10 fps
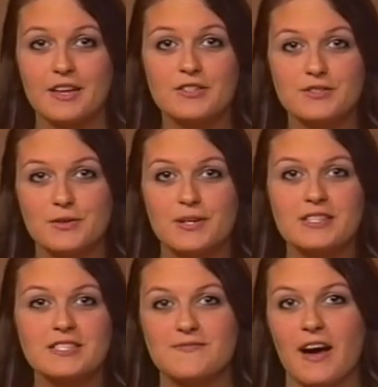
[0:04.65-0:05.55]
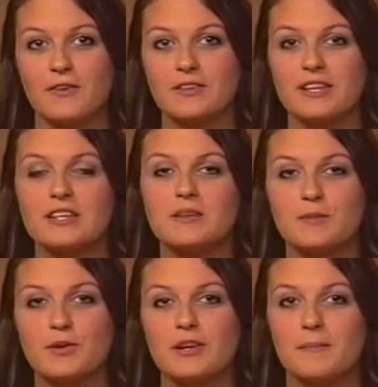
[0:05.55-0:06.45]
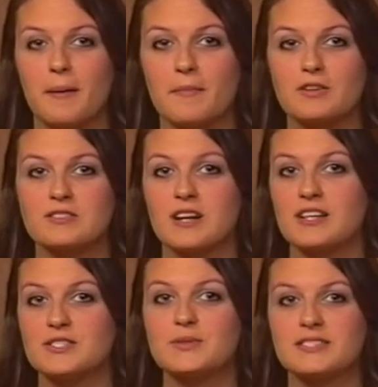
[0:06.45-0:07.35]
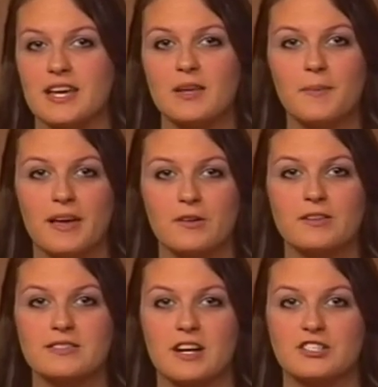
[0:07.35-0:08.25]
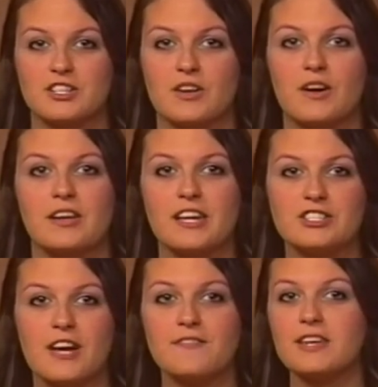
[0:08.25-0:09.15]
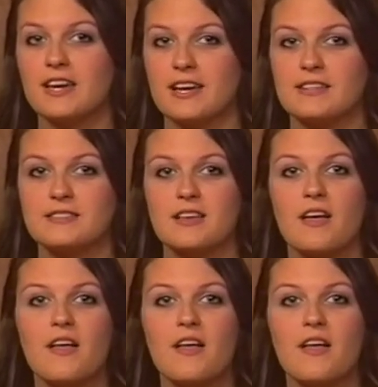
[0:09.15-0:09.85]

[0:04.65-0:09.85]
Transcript: Students, faculty, and community members got to attend the panel discussion on HIV AIDS.